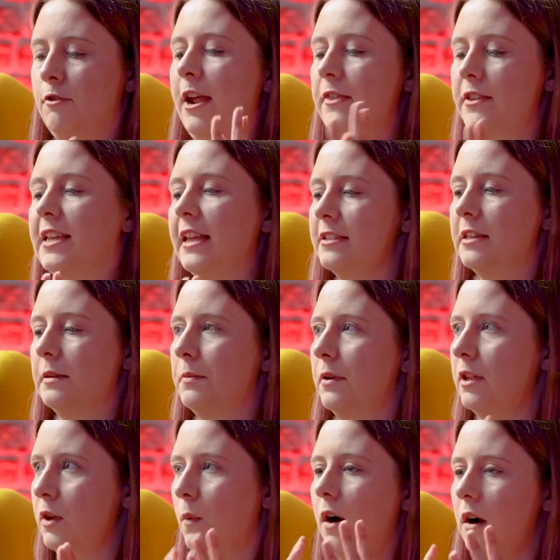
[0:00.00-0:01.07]
in the centre,
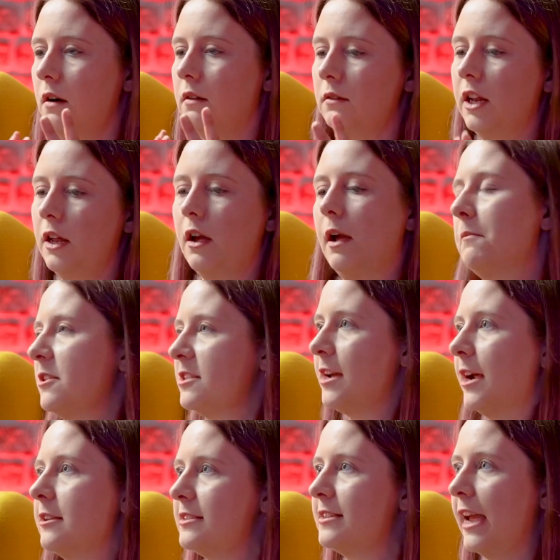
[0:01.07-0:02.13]
but I'm on the
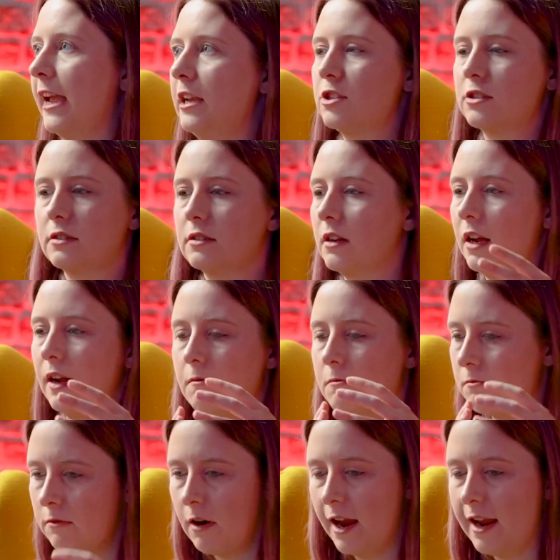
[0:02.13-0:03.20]
side of the stage.
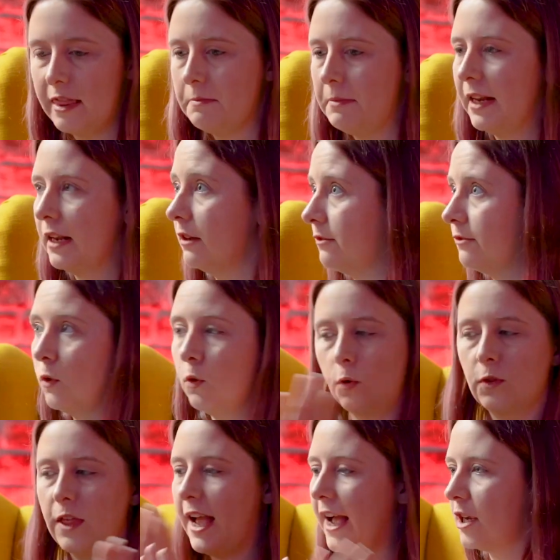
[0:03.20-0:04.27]
I'm right in the middle of
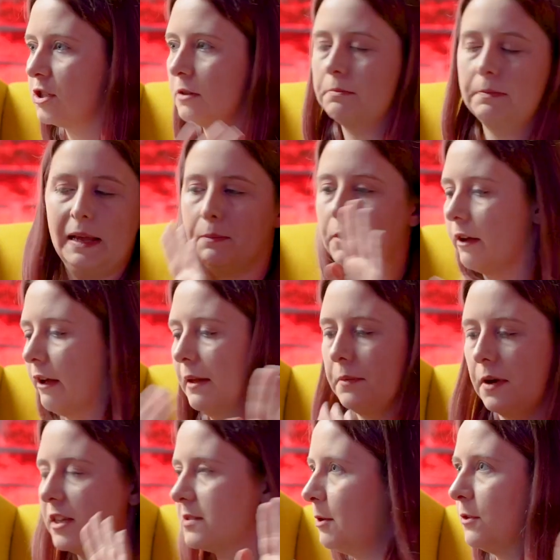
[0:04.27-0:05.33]
all the action. People are going
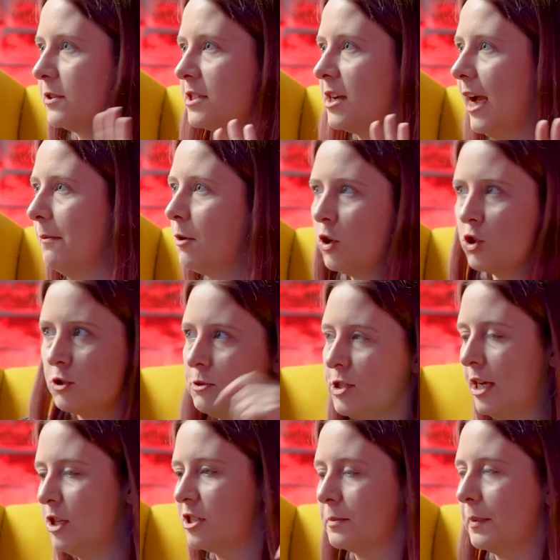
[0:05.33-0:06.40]
past me all the time. Costume
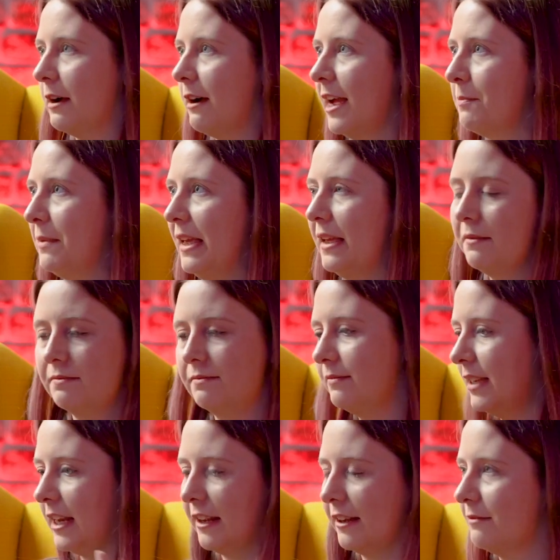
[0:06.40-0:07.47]
changes are behind me.
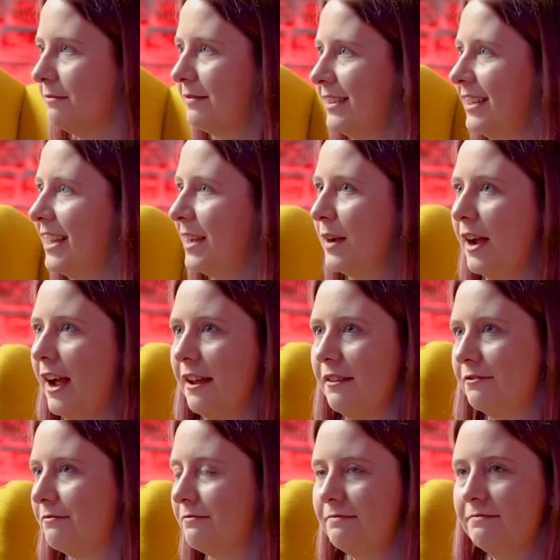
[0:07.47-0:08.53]

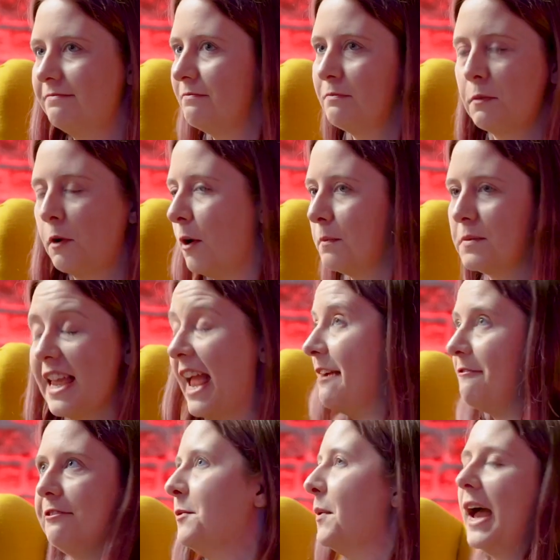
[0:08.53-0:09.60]
I props
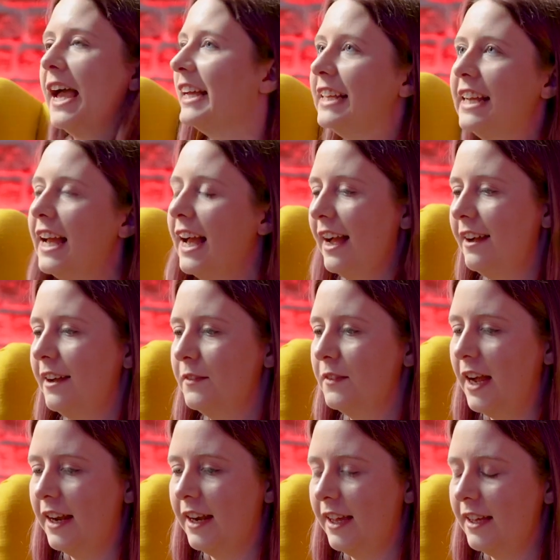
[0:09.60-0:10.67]
everywhere. And
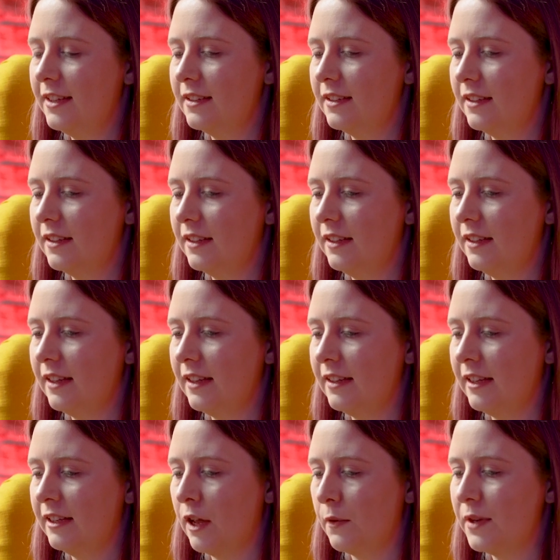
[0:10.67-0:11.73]

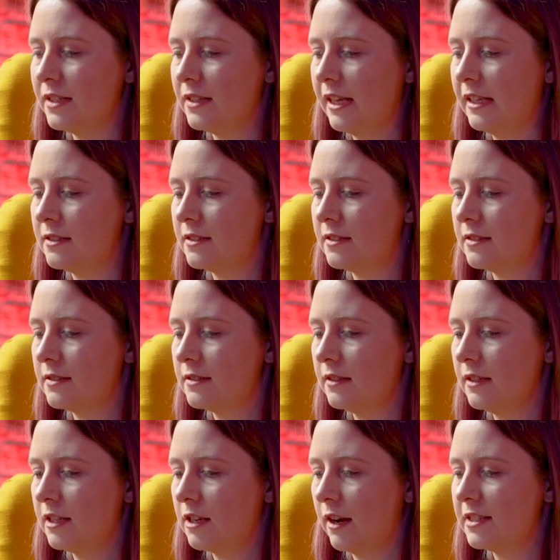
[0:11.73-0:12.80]

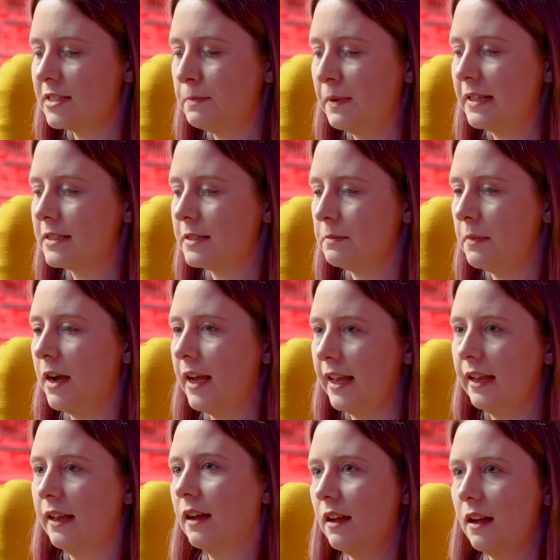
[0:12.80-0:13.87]
it kind of speaks to my